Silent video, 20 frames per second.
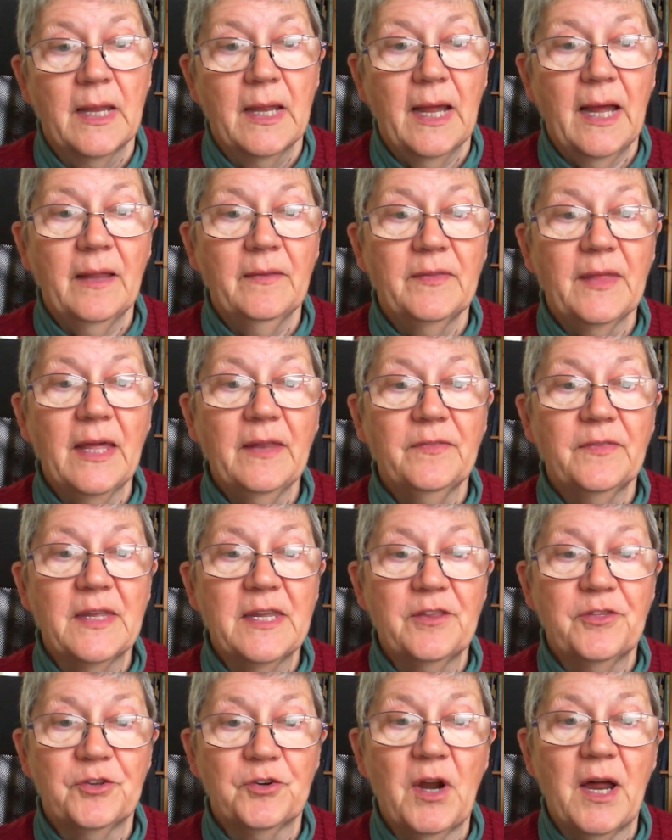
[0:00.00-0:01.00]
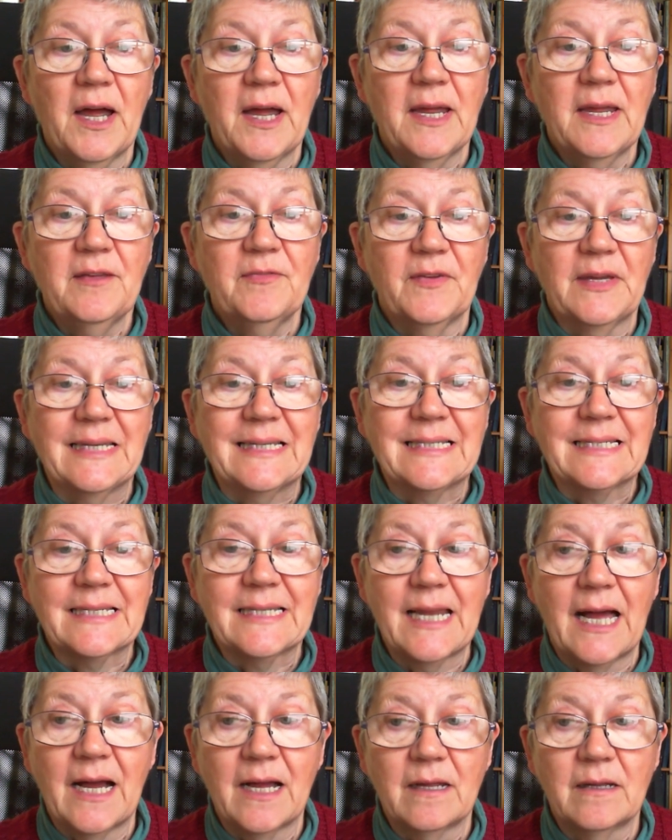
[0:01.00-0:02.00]
and that they thrive in
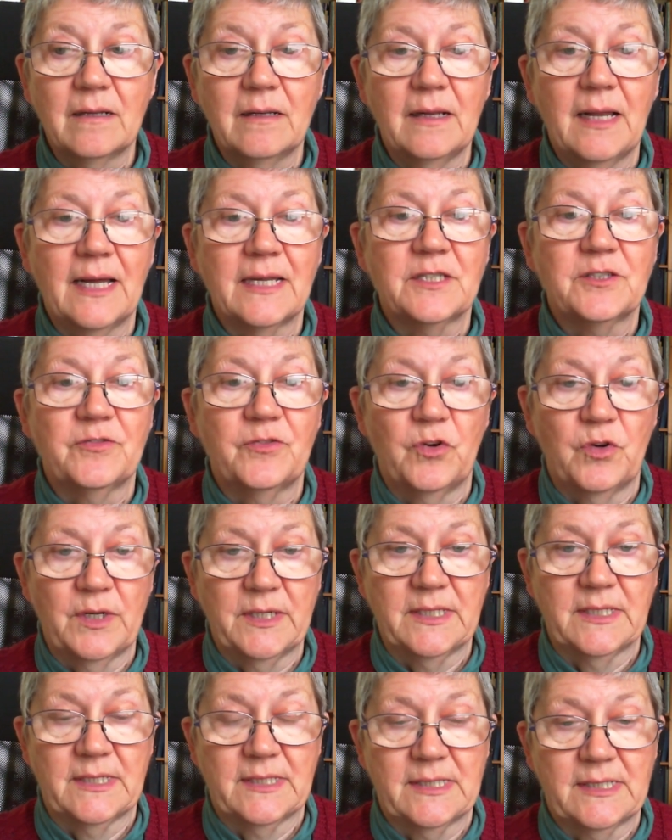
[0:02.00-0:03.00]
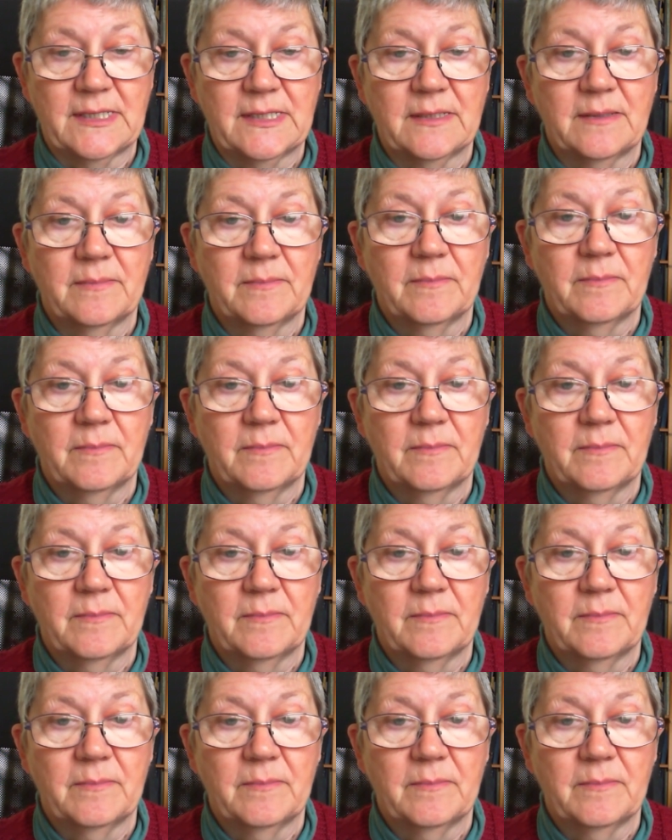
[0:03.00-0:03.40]
denial and avoidance.